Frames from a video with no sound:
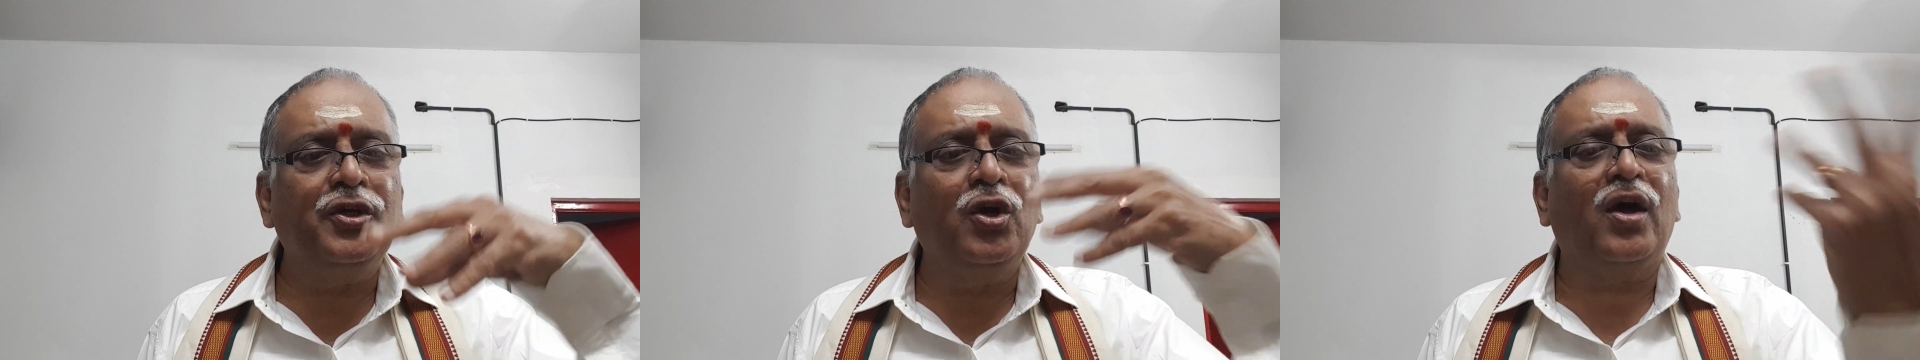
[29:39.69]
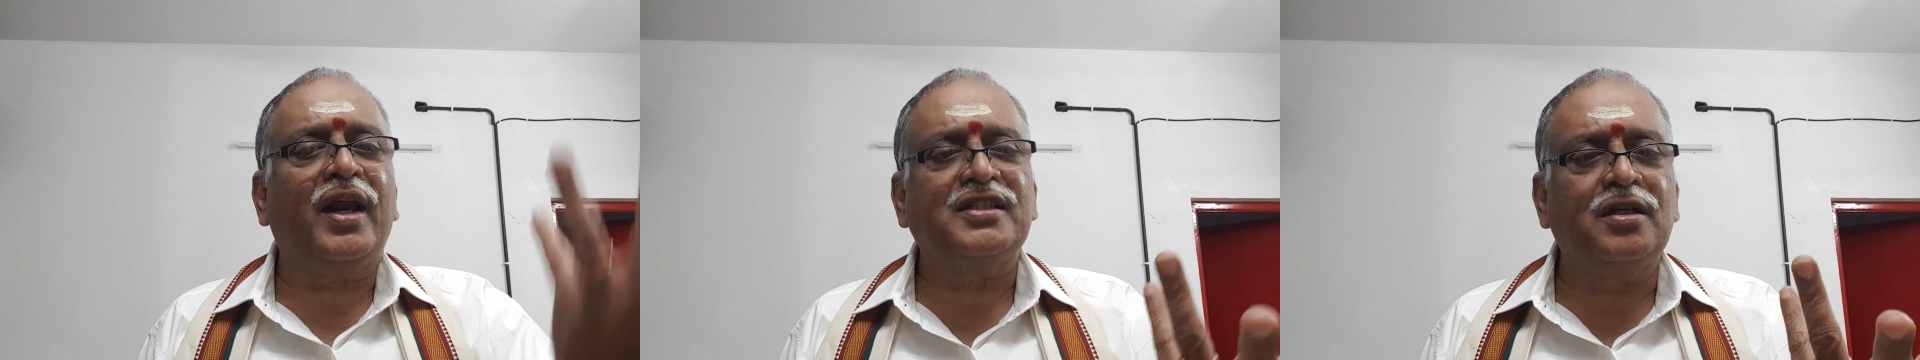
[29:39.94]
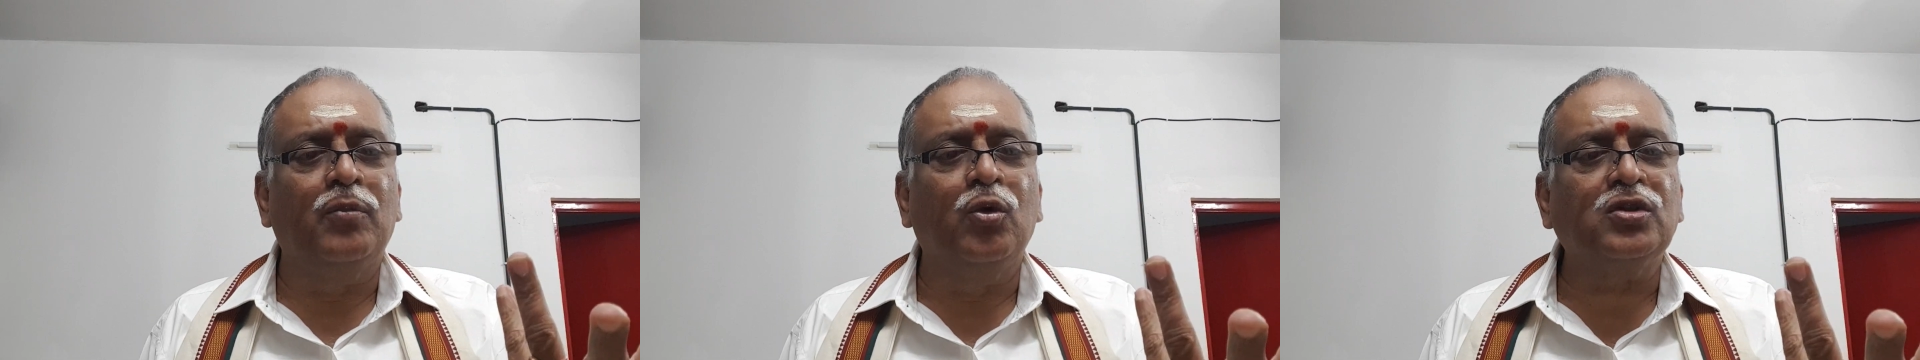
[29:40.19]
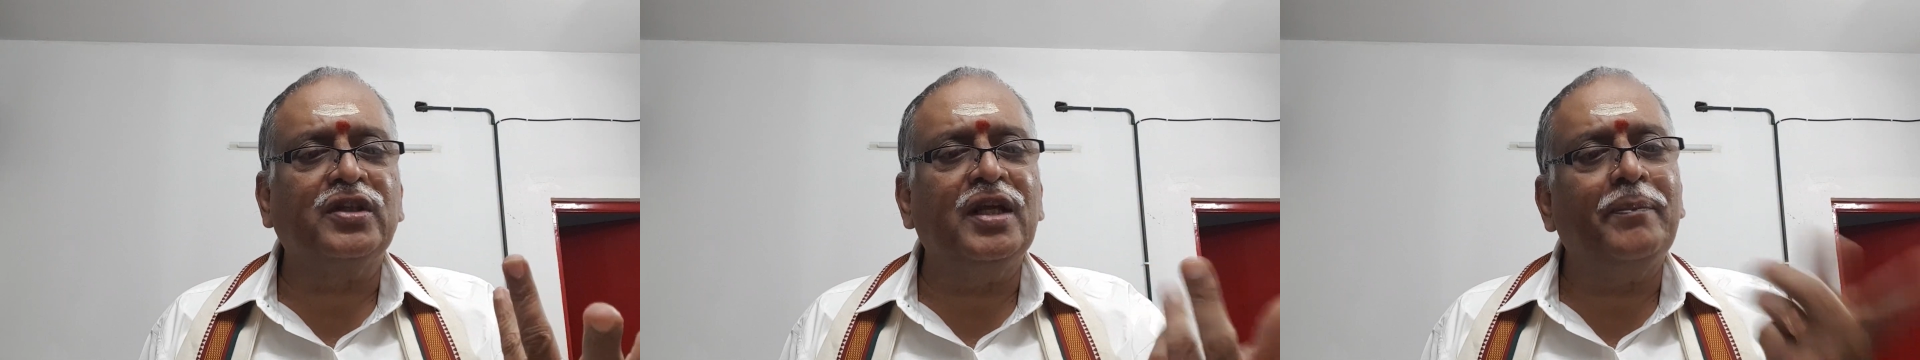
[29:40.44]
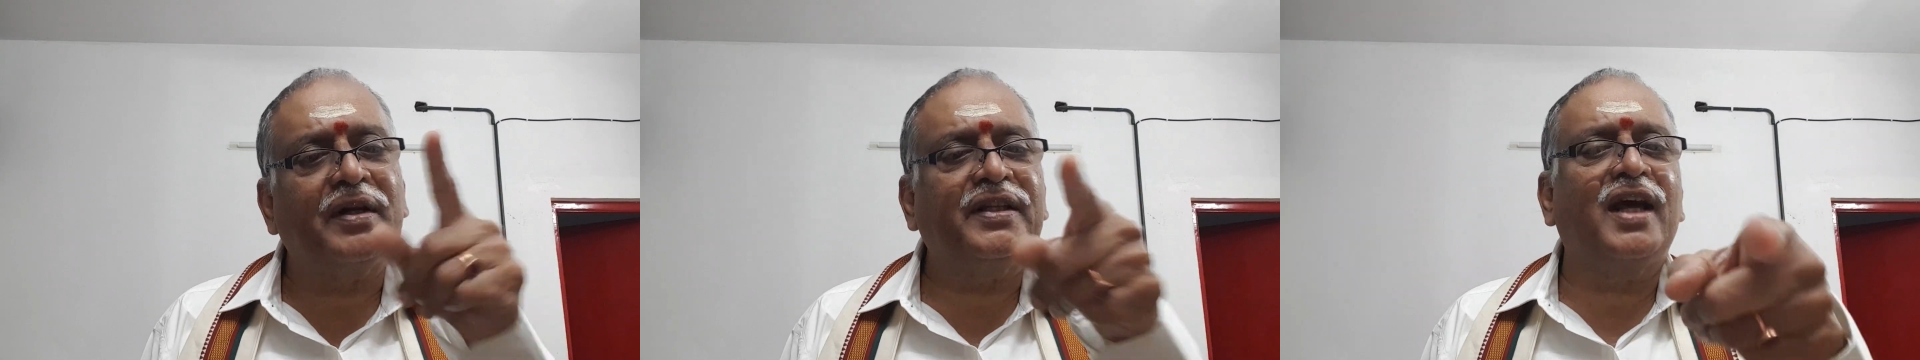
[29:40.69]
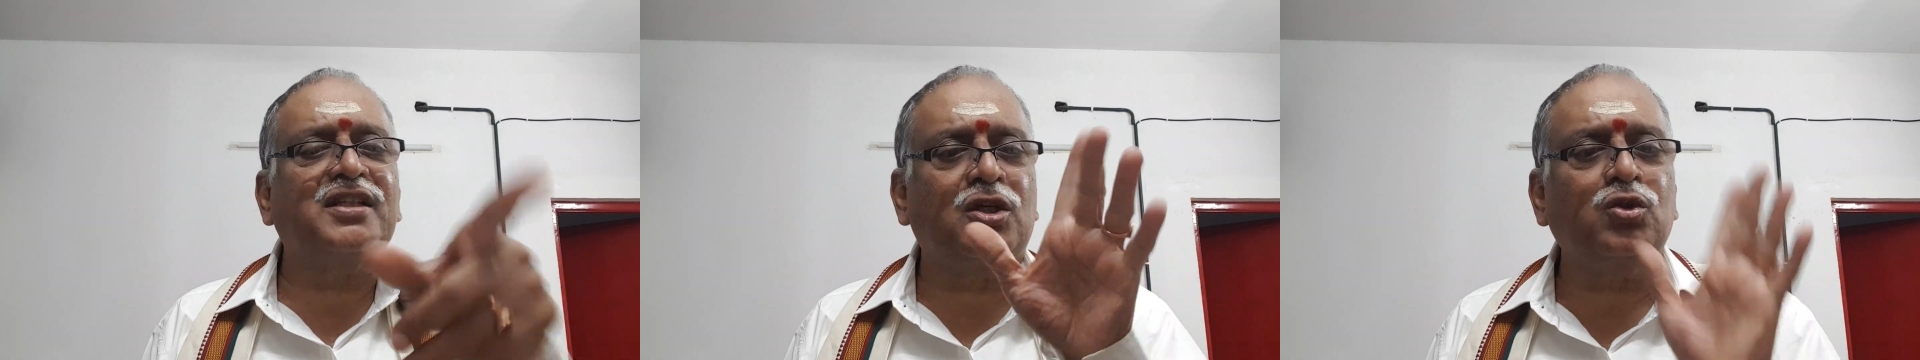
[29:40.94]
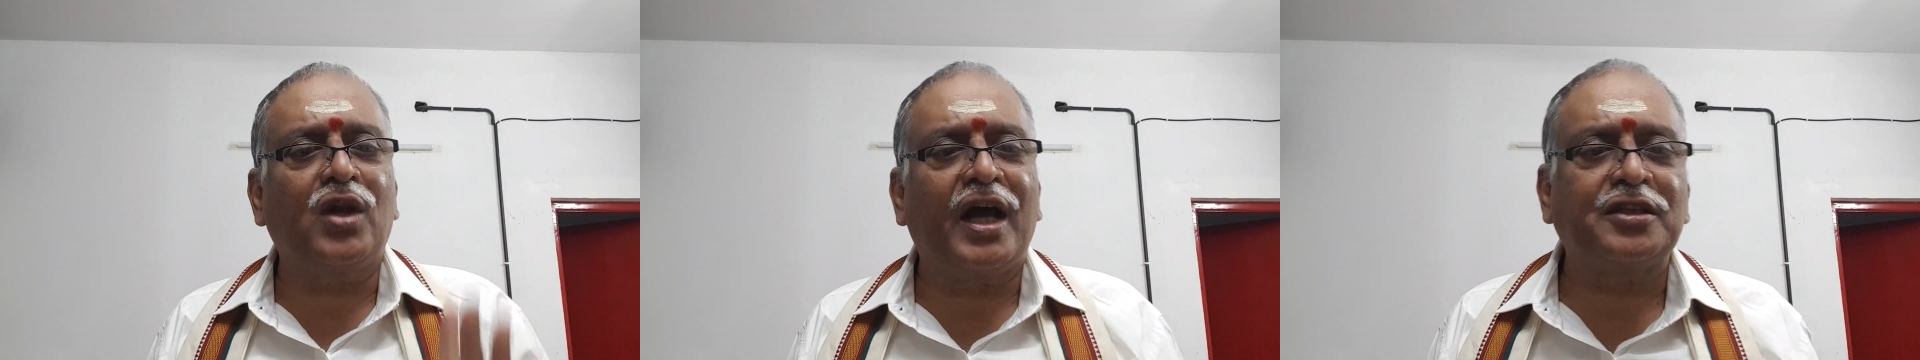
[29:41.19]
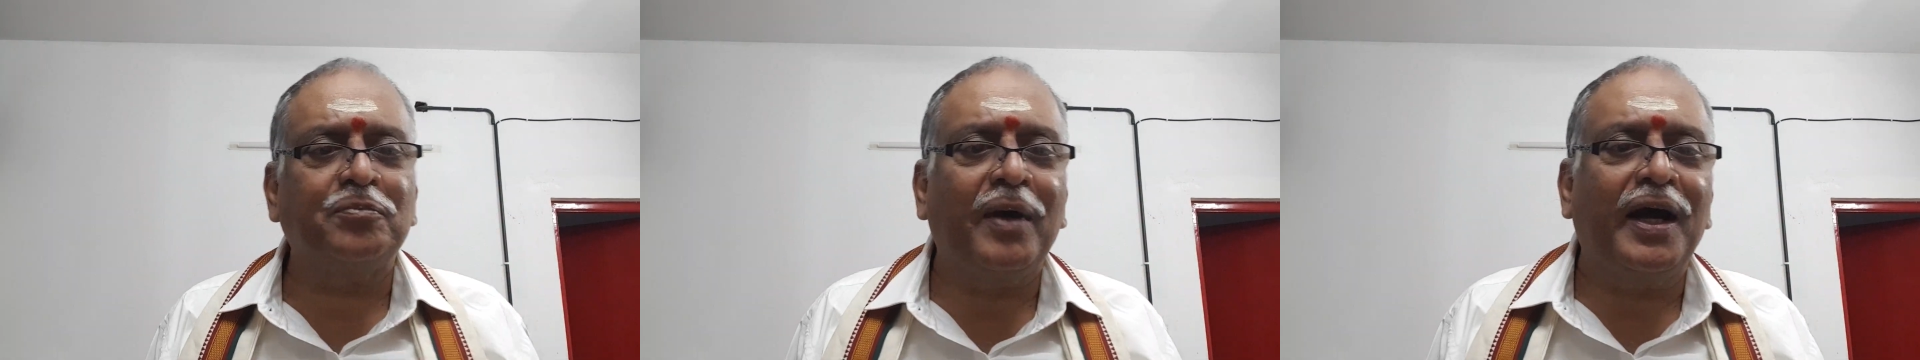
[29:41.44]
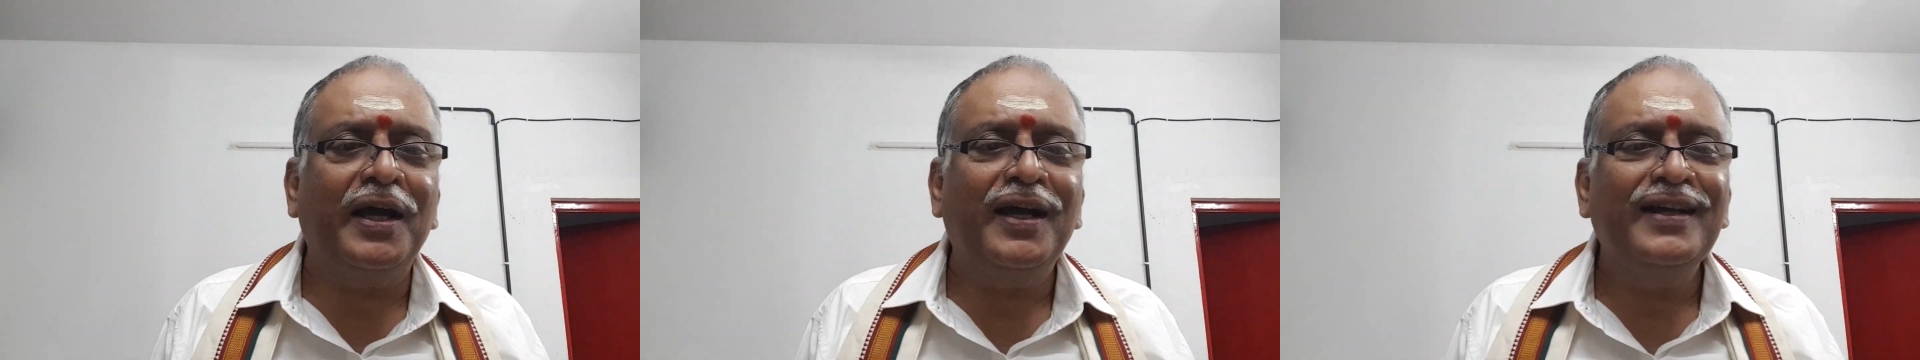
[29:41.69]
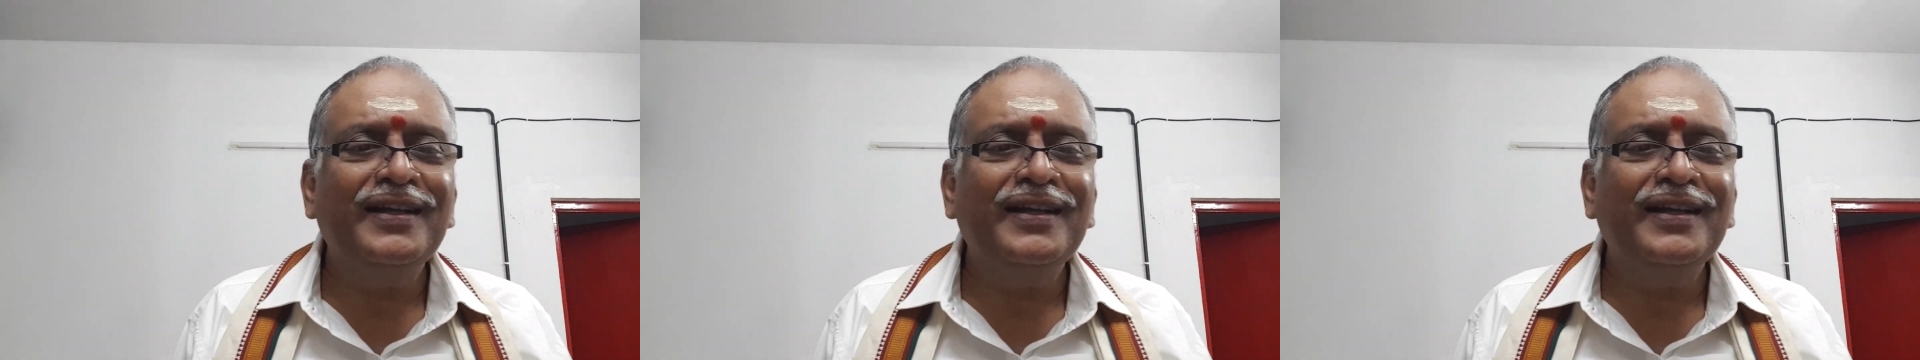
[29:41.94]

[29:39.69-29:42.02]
you are as a Murti, but they are Chaduratma.